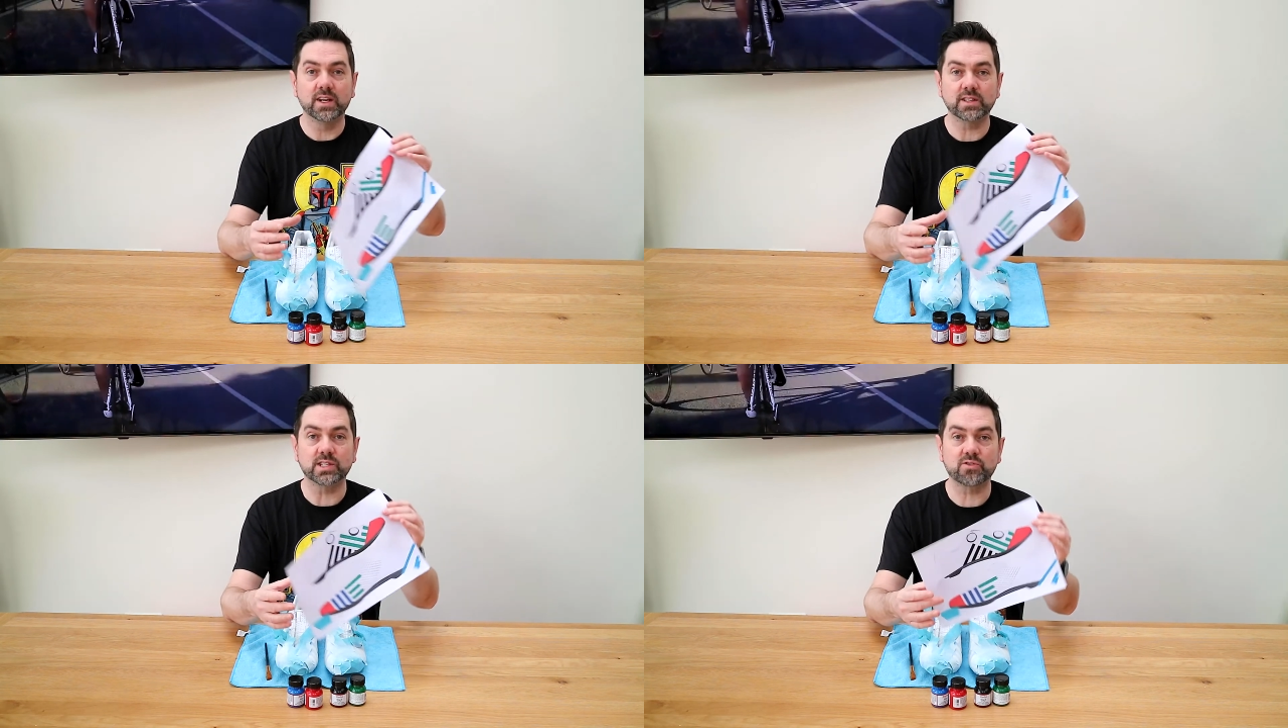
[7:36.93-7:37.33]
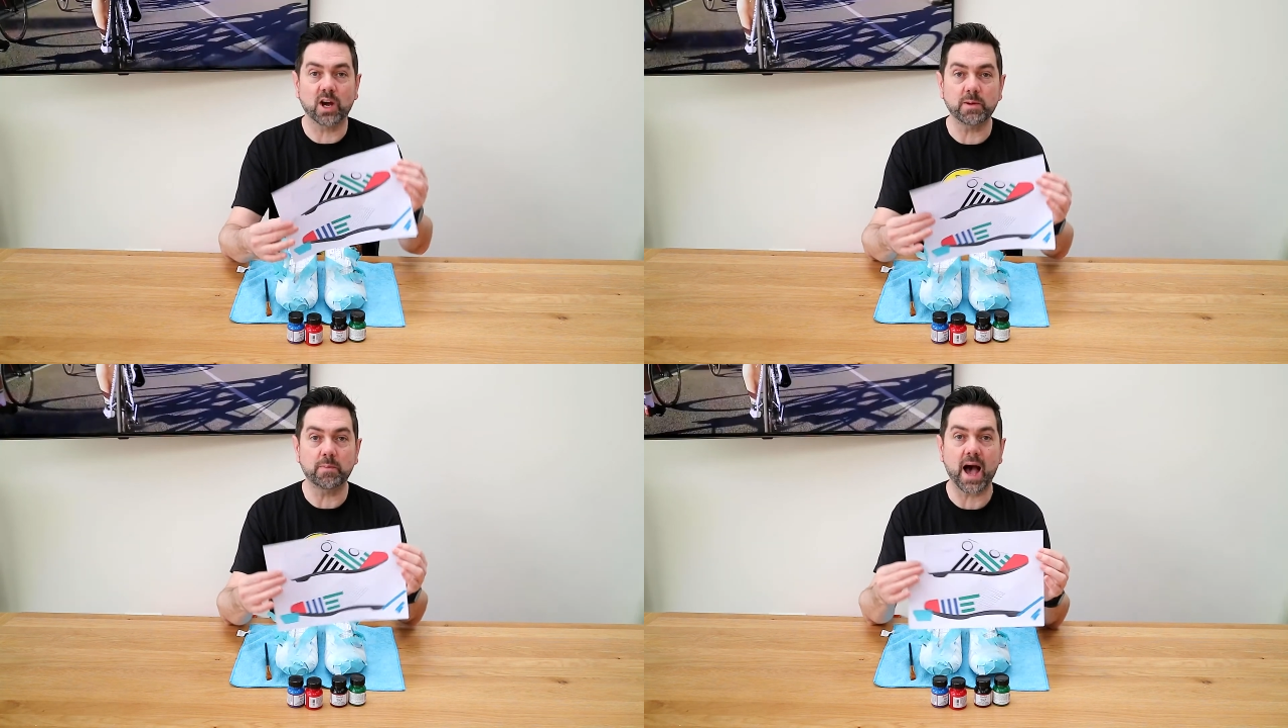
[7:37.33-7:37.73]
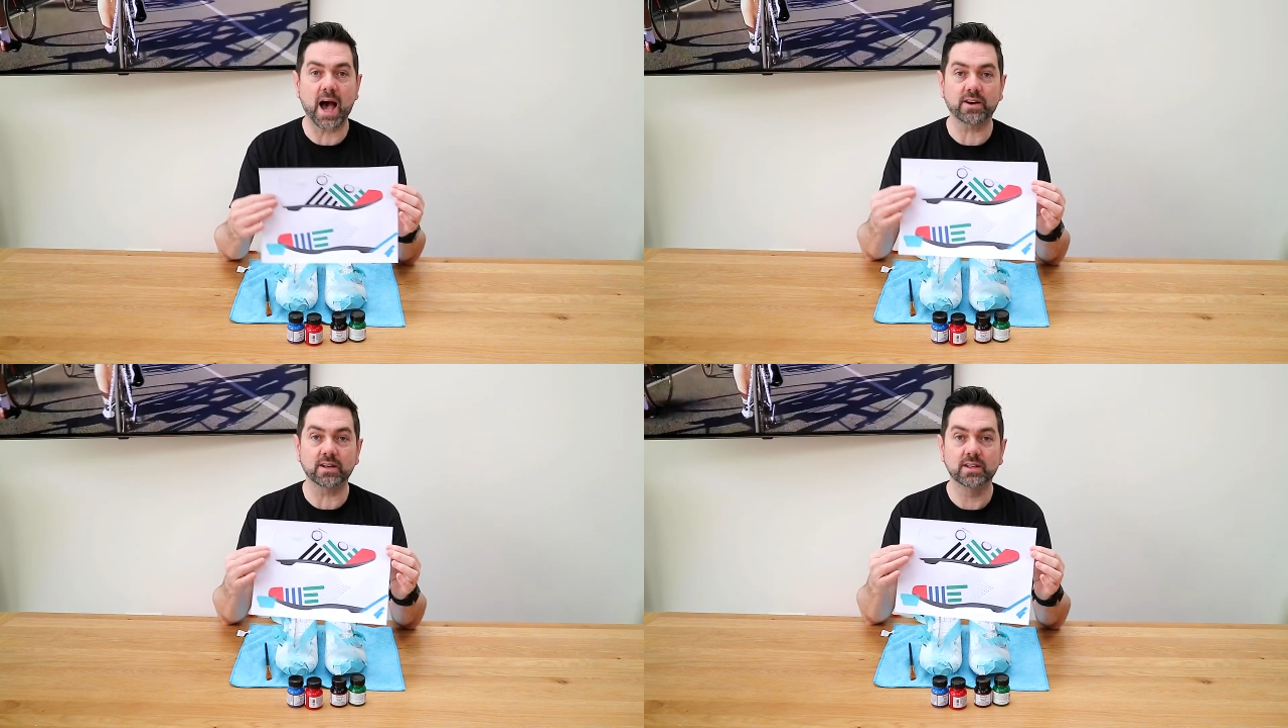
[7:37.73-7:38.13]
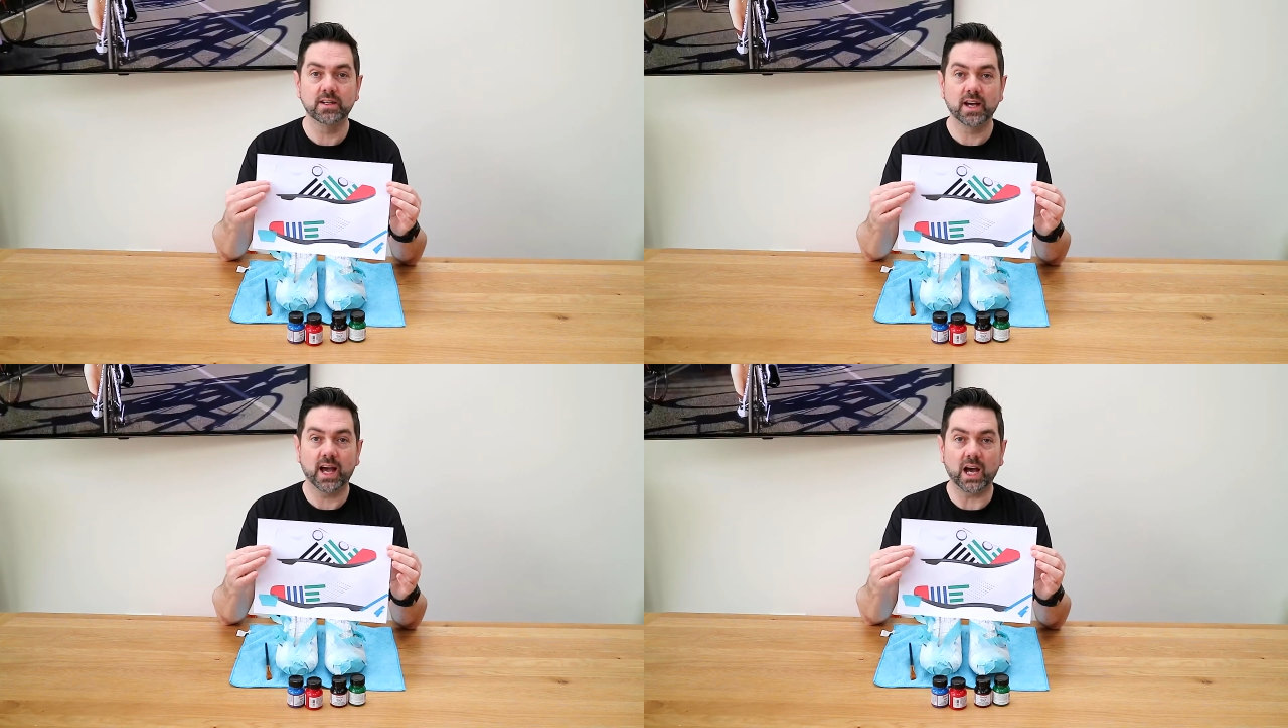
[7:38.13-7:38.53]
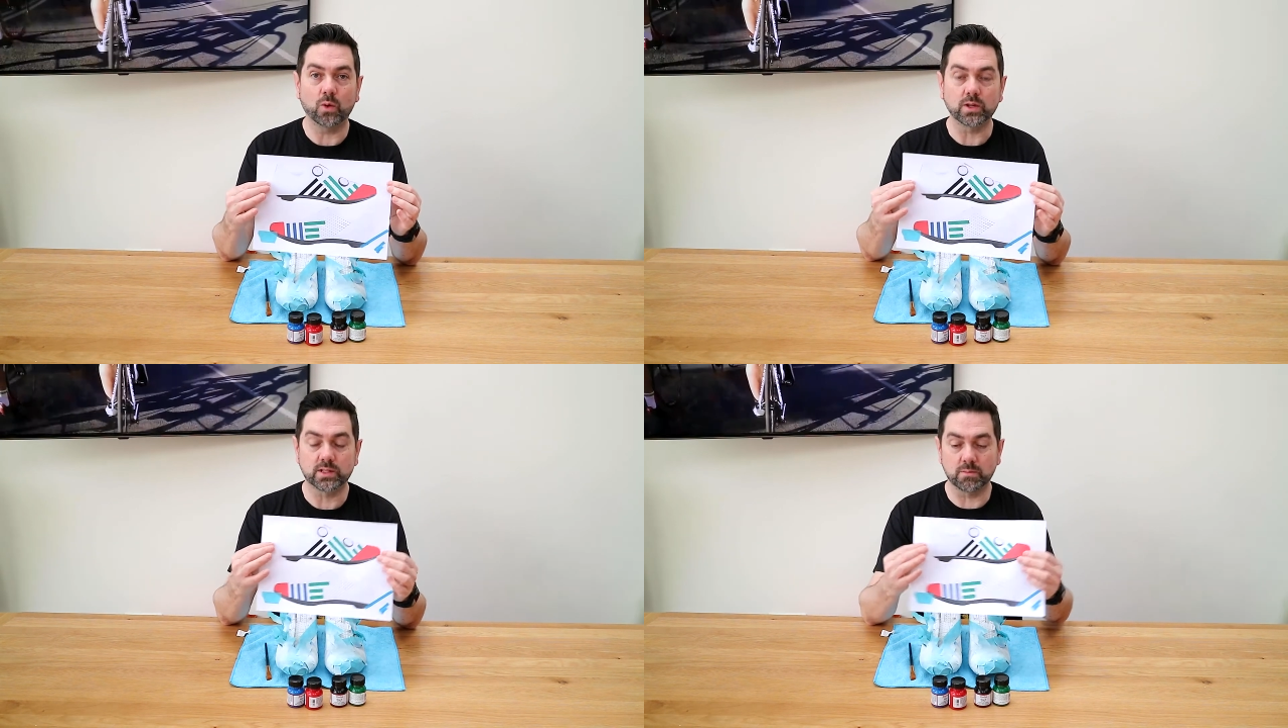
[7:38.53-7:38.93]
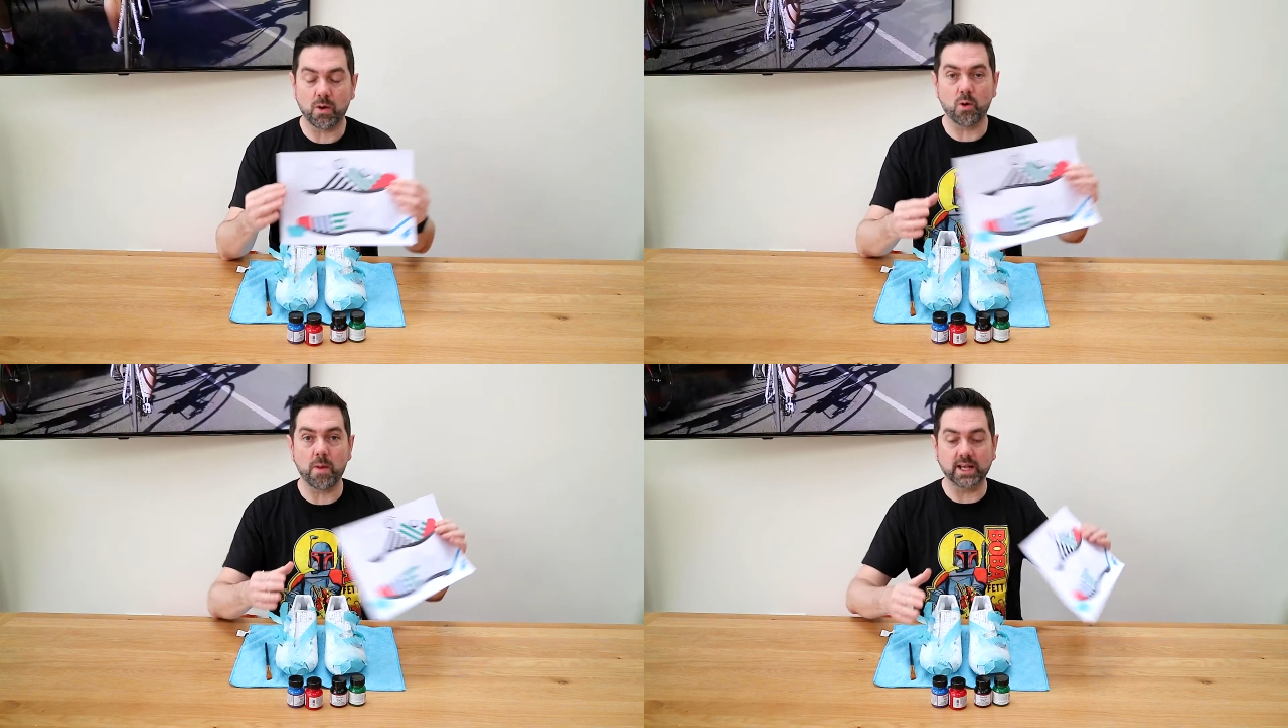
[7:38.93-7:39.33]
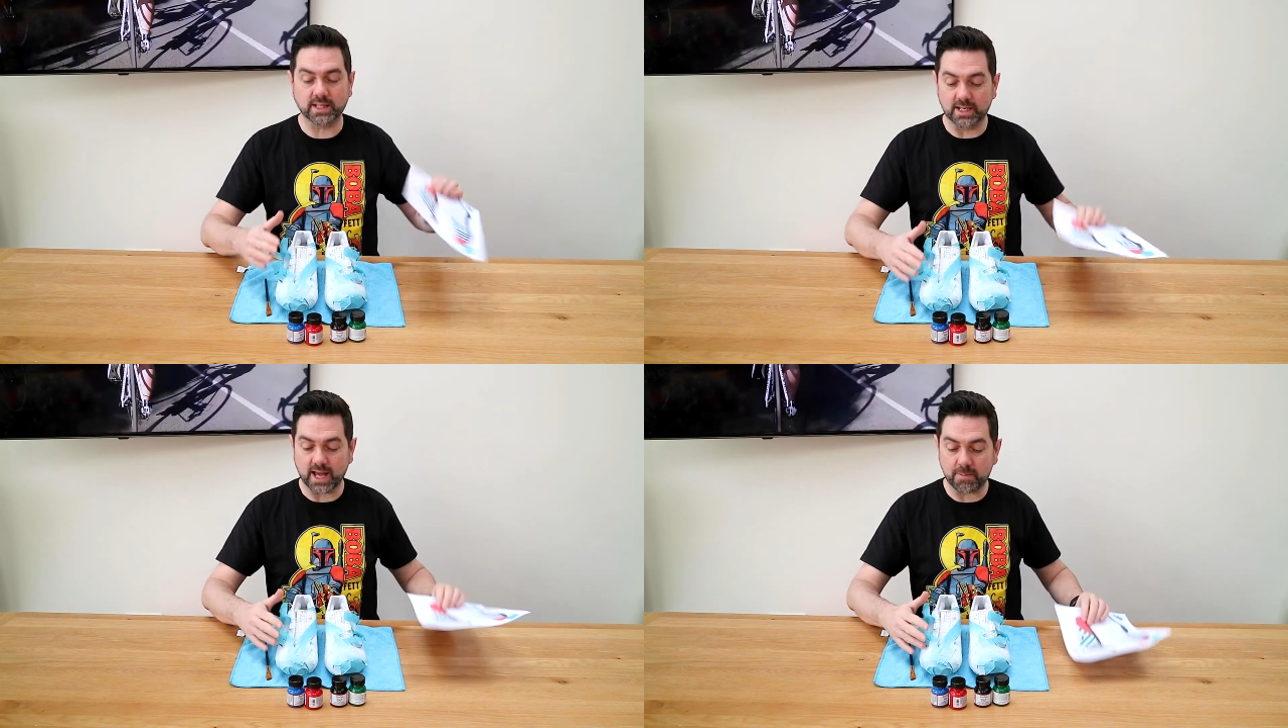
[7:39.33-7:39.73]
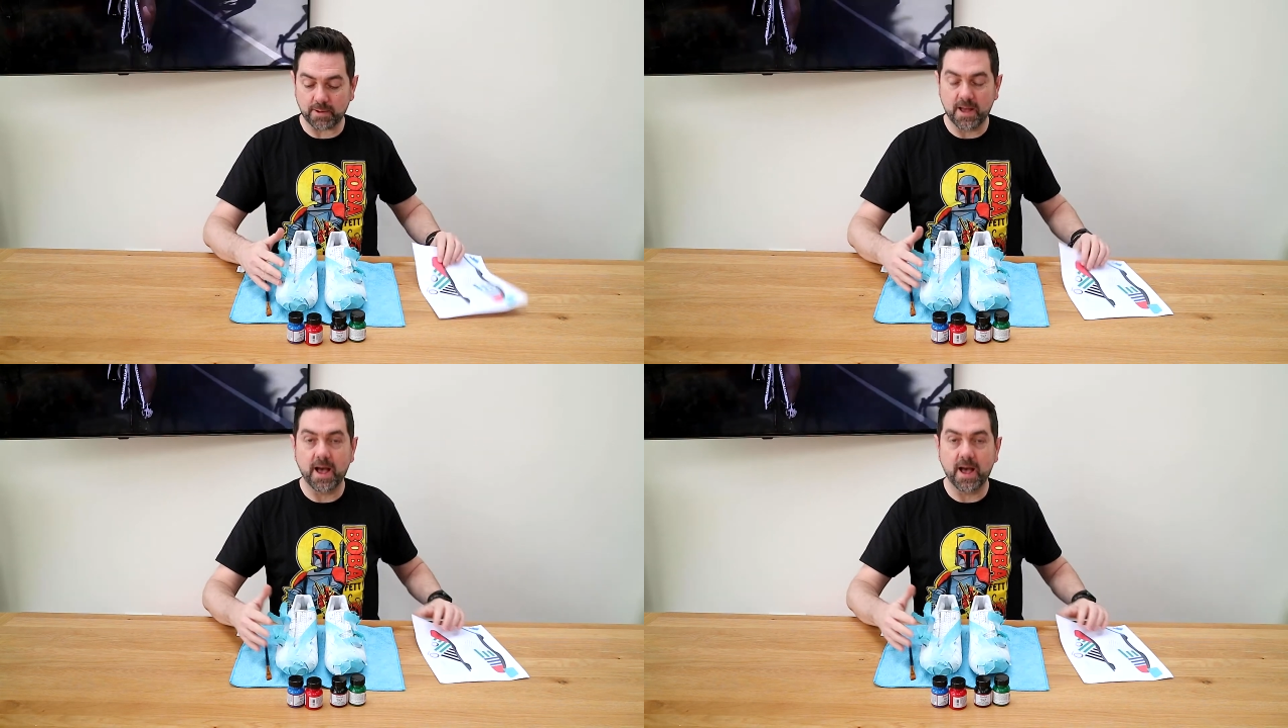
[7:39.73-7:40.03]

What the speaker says: the stripy pattern with some more masking tape,